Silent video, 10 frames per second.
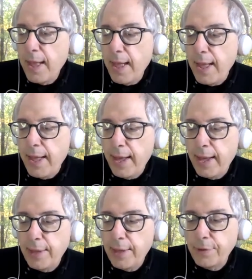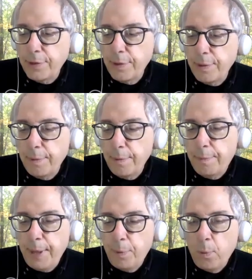And
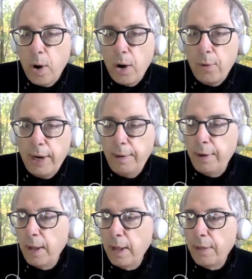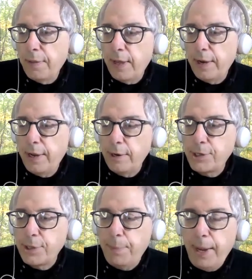people worried that here's
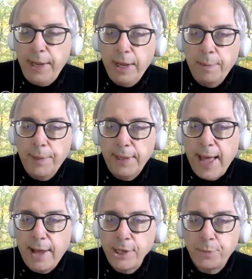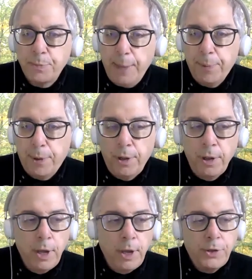a medium that allows
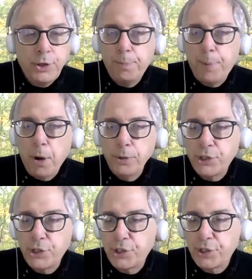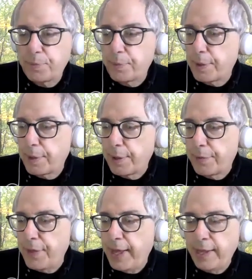people to post
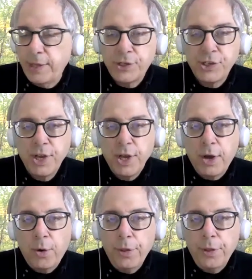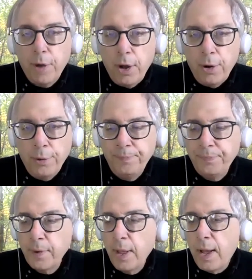things on their own.
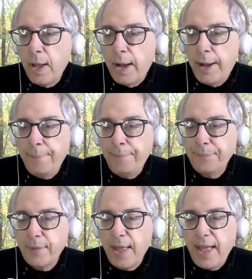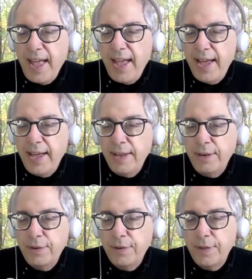Um,
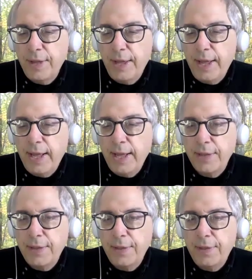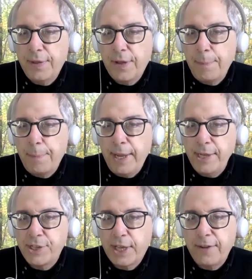and it,
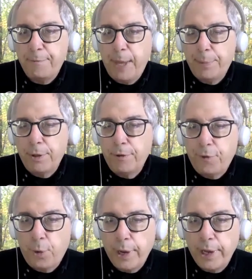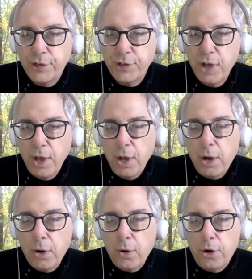companies that give people a voice
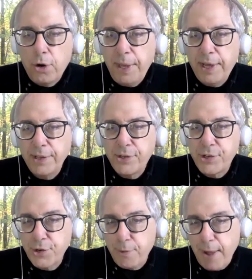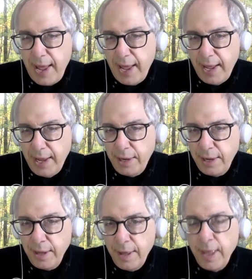are going to be constrained
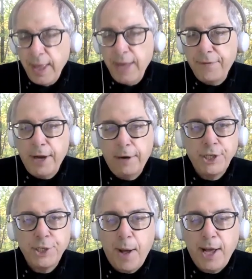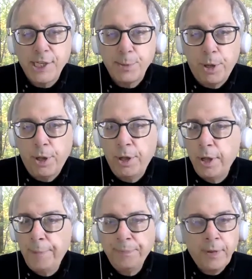if they're responsible
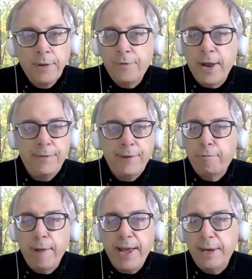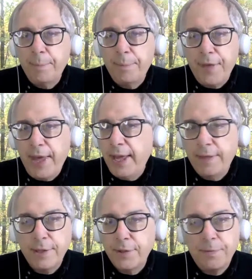for every random thing
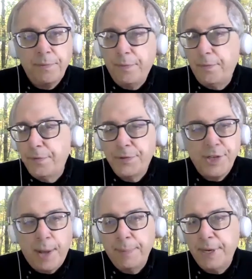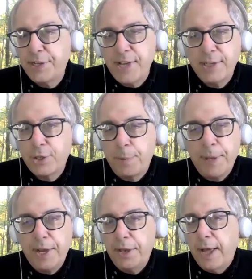that somebody says, it could
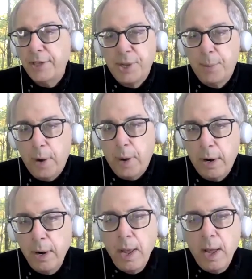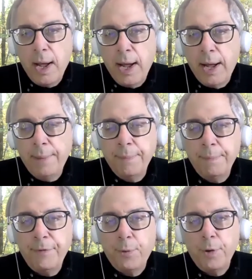be a nut somewhere, um,
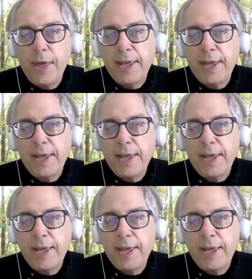before they